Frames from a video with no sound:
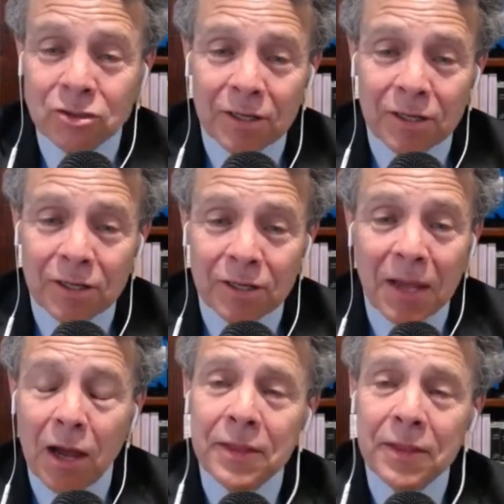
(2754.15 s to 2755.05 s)
Also,
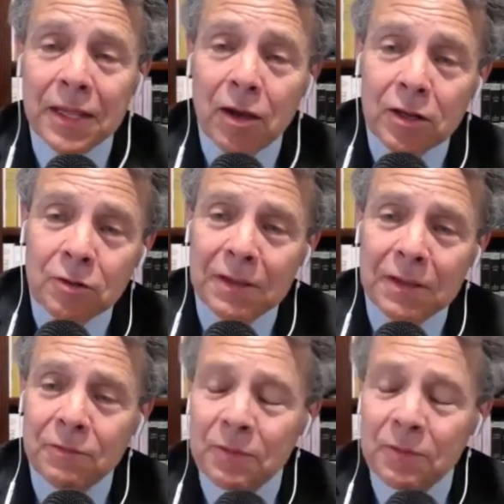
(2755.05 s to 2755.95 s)
I think
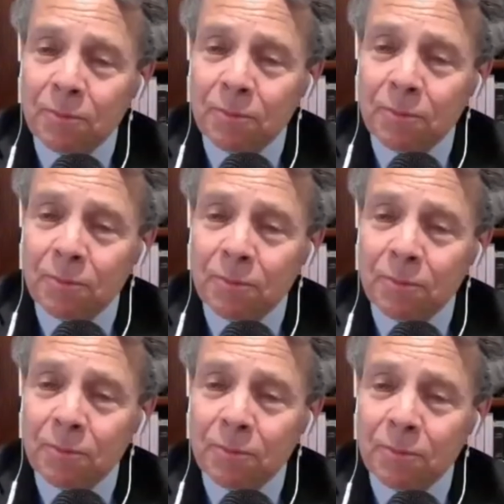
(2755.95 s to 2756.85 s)
you
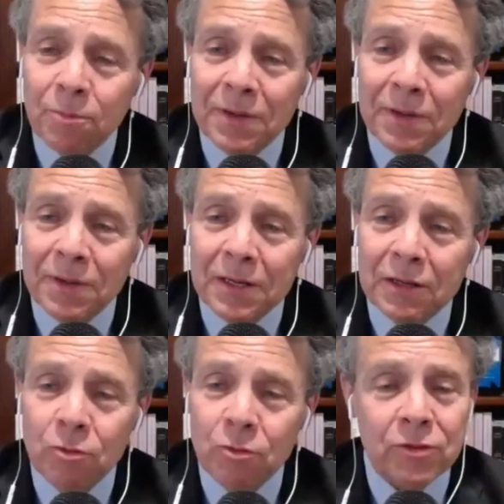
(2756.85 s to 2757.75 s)
mentioned Truman. That
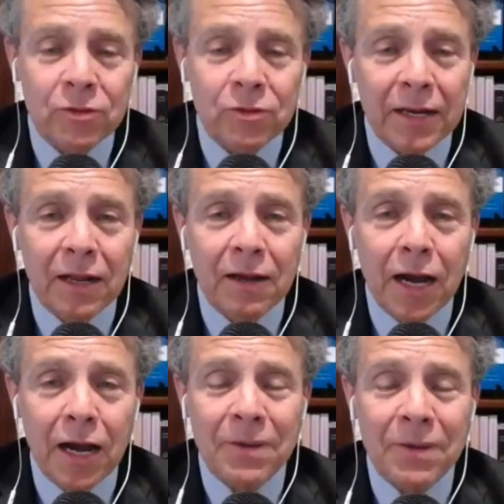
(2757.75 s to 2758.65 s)
Truman wrote that
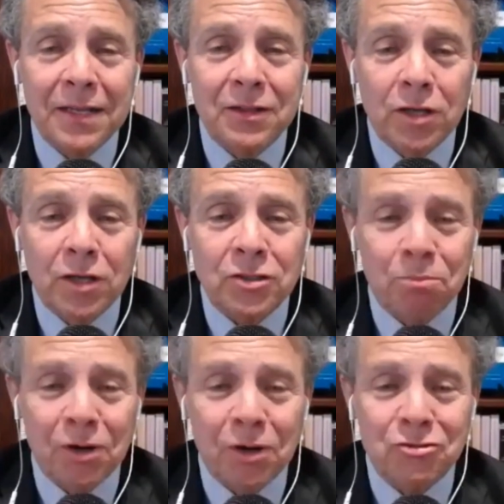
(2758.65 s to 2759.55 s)
op-ed in the
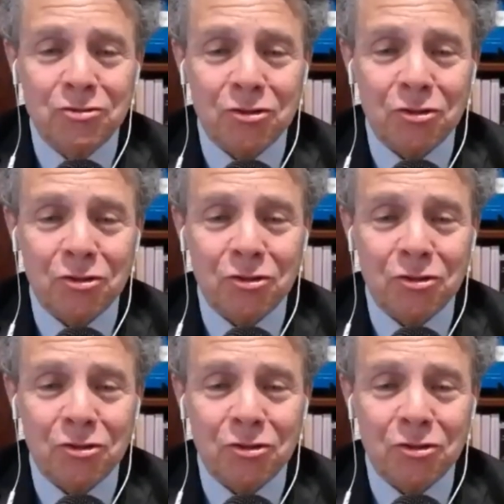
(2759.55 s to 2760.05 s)
Washington Post